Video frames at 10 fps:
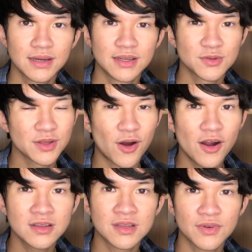It's really
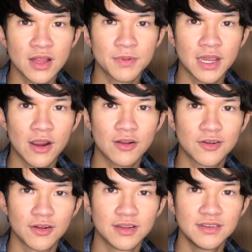hard to develop a
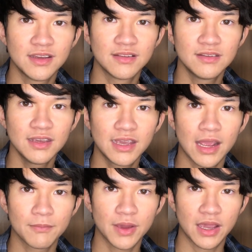character in a D&D
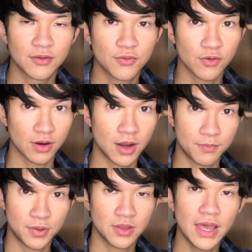campaign for a
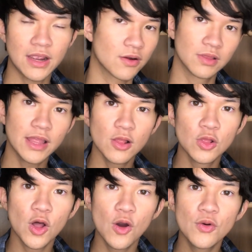player, let
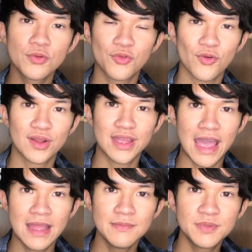alone for an
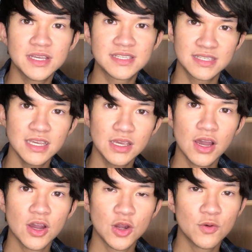NPC
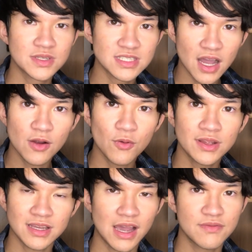who is not
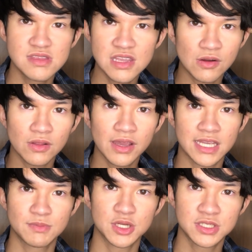going to have nearly
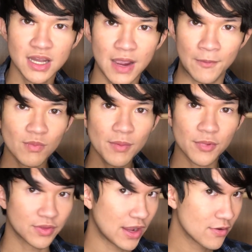as much time.
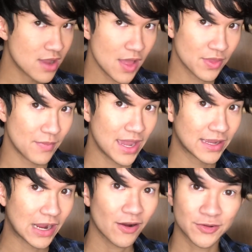Remember, they are not the main
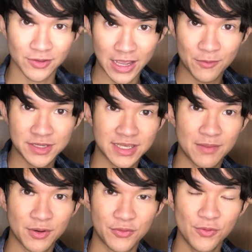character like we
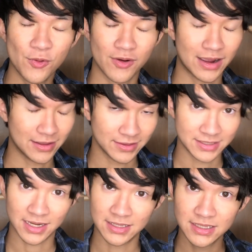said before, at
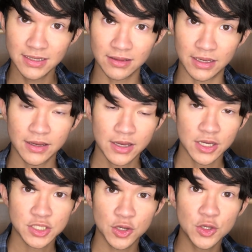least ideally,
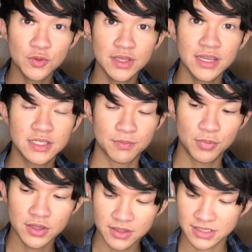so you need to
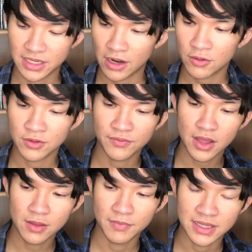put this character
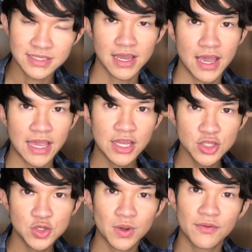development
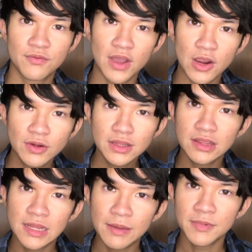into a very
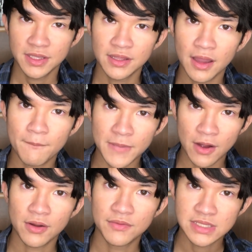limited
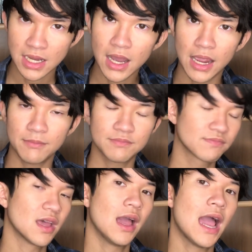amount of time.
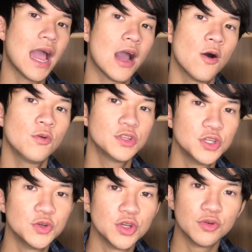How
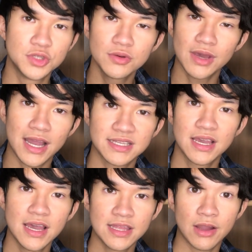do you do that?
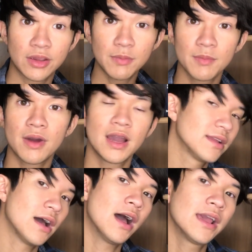Now keep in
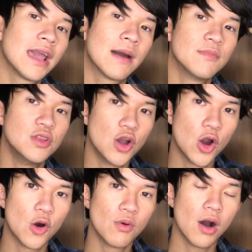mind, I am
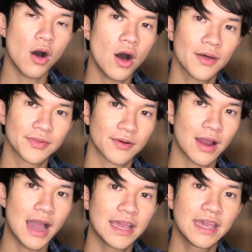no author.
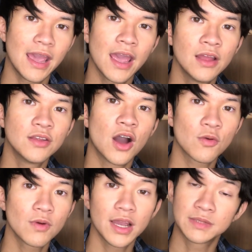I
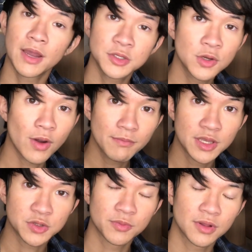cannot write. I'm actually quite
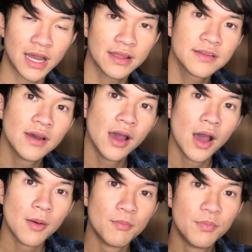miserable at it,
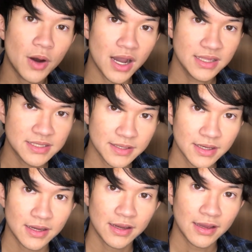but
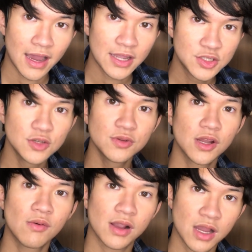I do
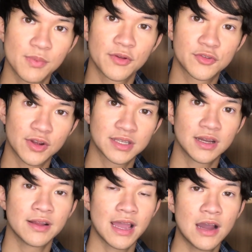know a couple of tricks
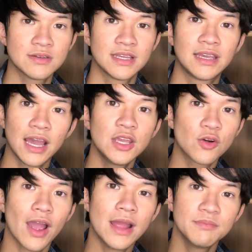on how to get
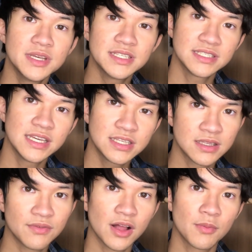your NPC to
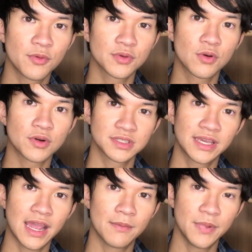develop over the course of the
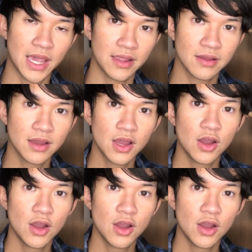campaign.